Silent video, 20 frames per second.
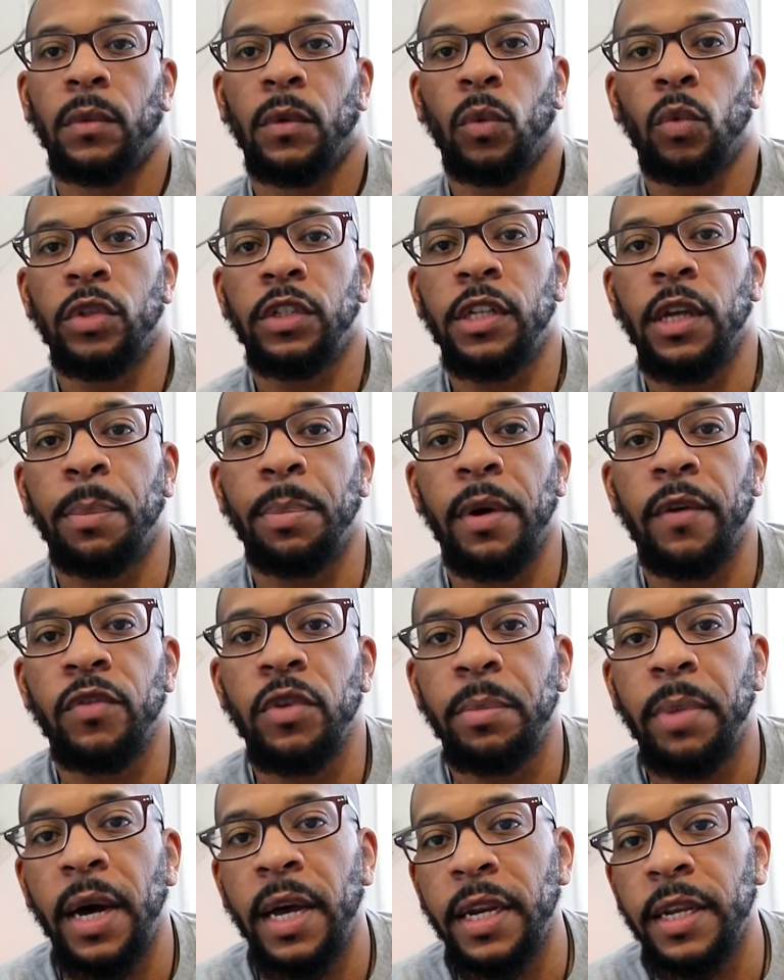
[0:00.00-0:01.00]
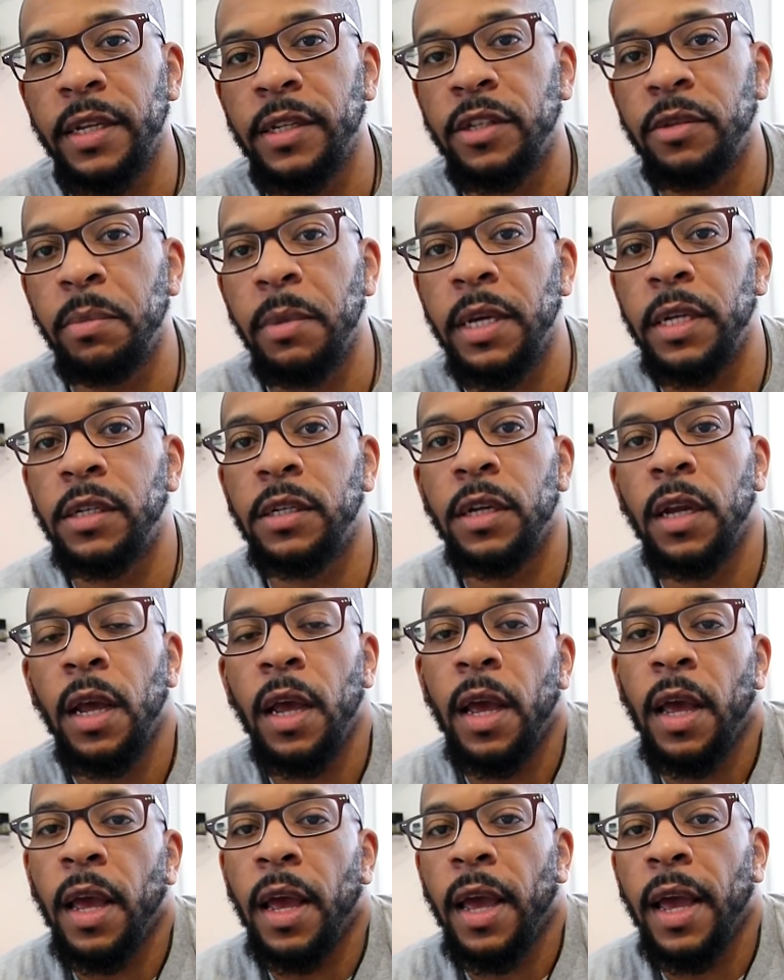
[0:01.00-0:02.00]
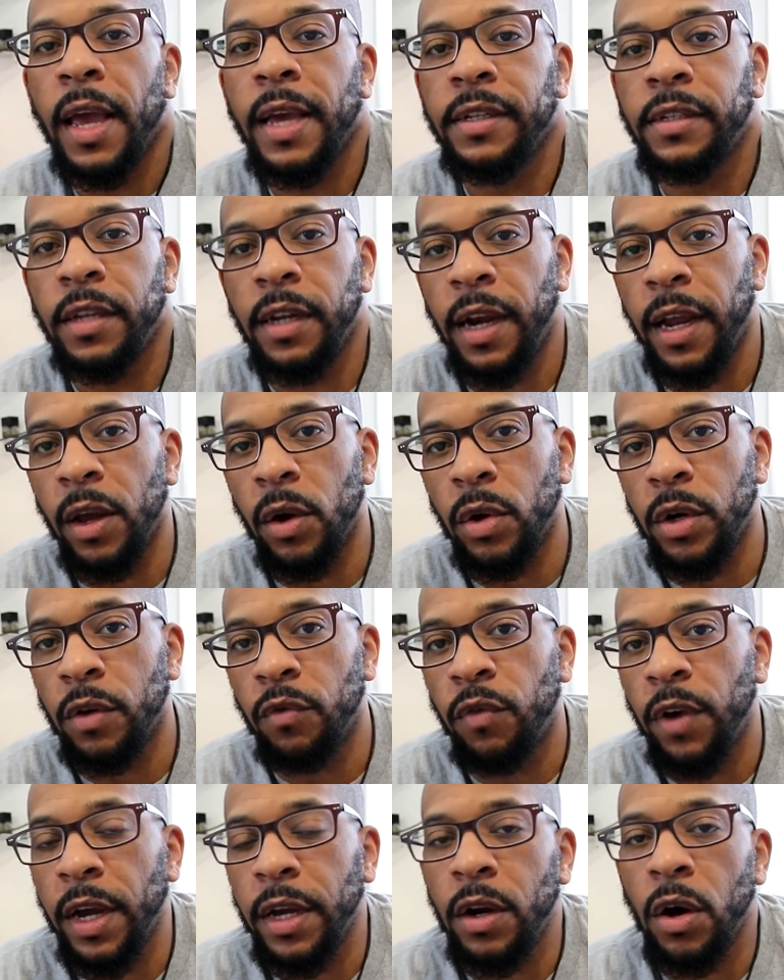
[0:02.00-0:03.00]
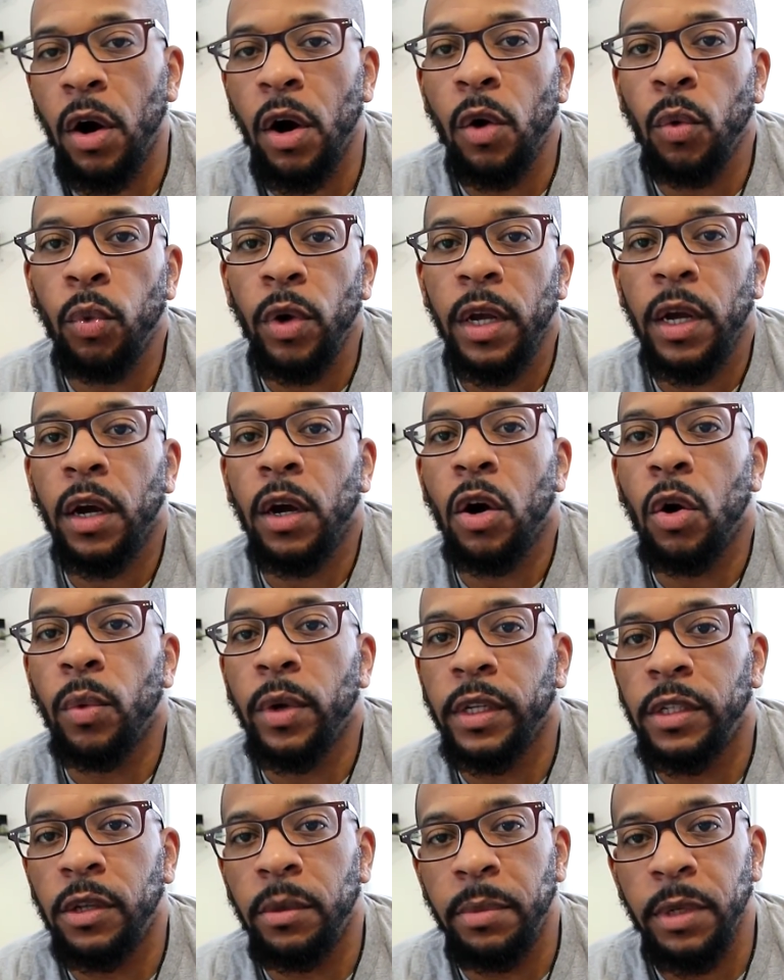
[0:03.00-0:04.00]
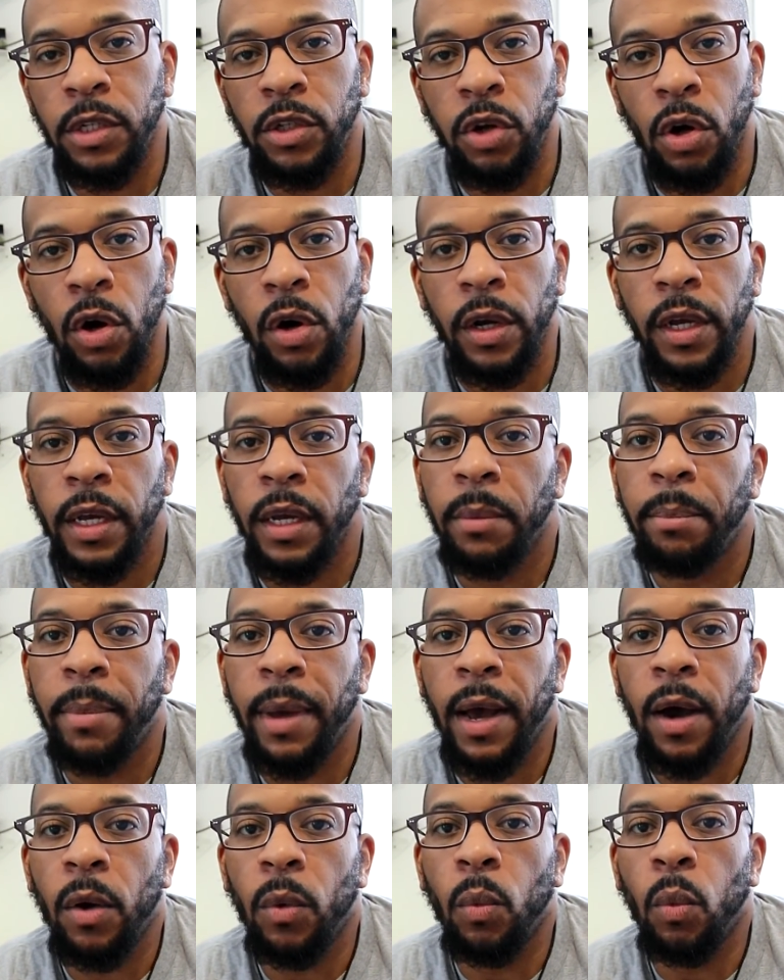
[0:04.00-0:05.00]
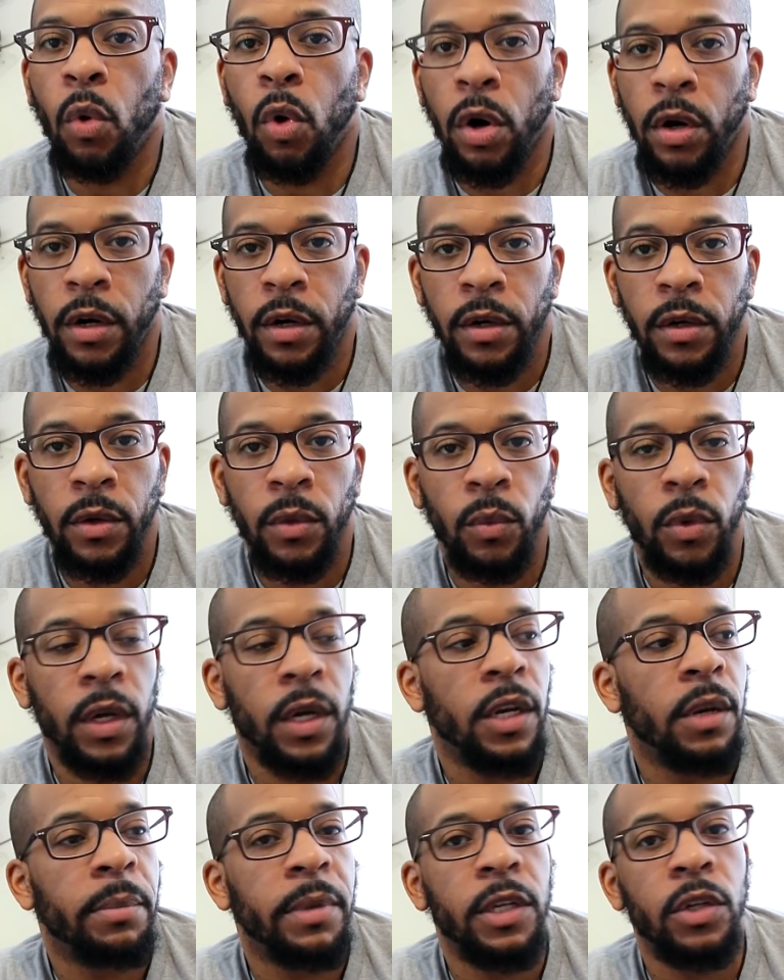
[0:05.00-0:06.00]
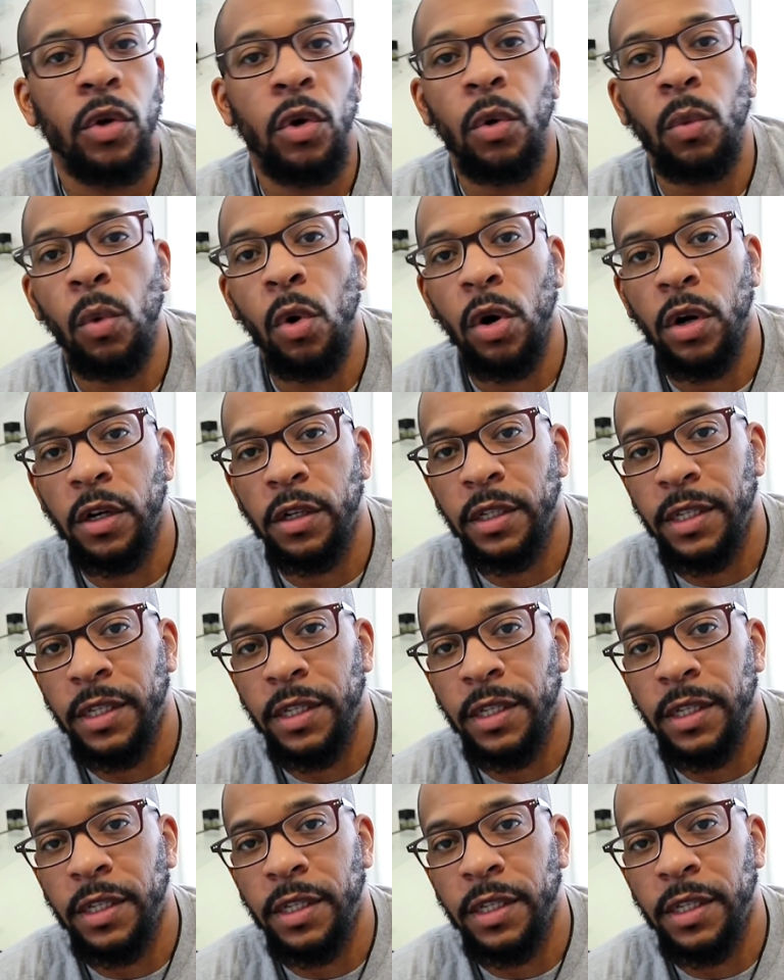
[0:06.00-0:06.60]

What's up everybody, it's Meech. And today on the radar, we are going to be talking about water. We're gonna be doing water